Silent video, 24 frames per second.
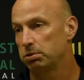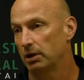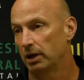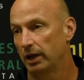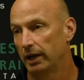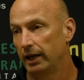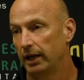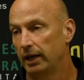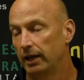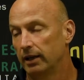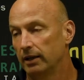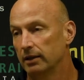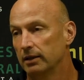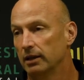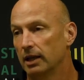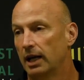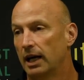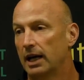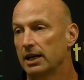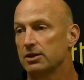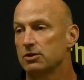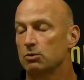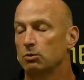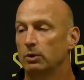playing
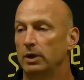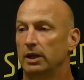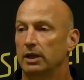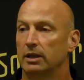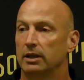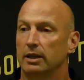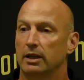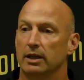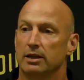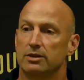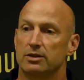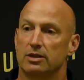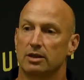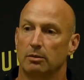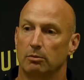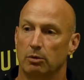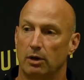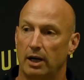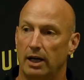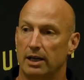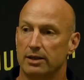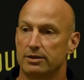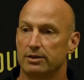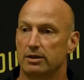last week against
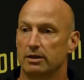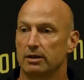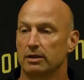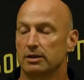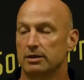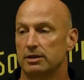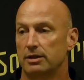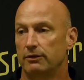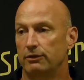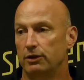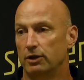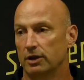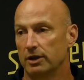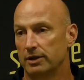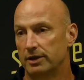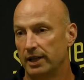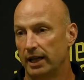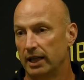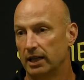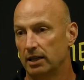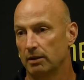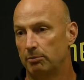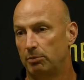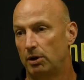Nebraska is if you can
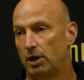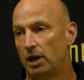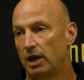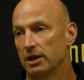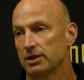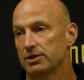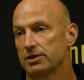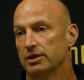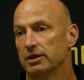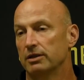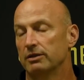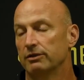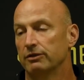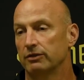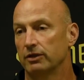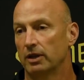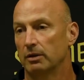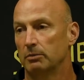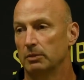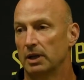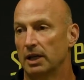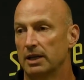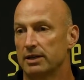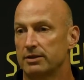take a positive
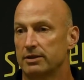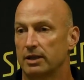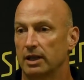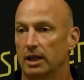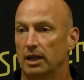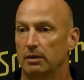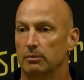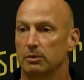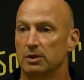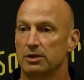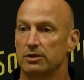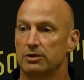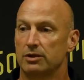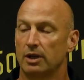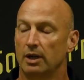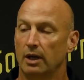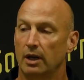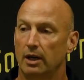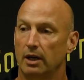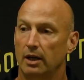from last game is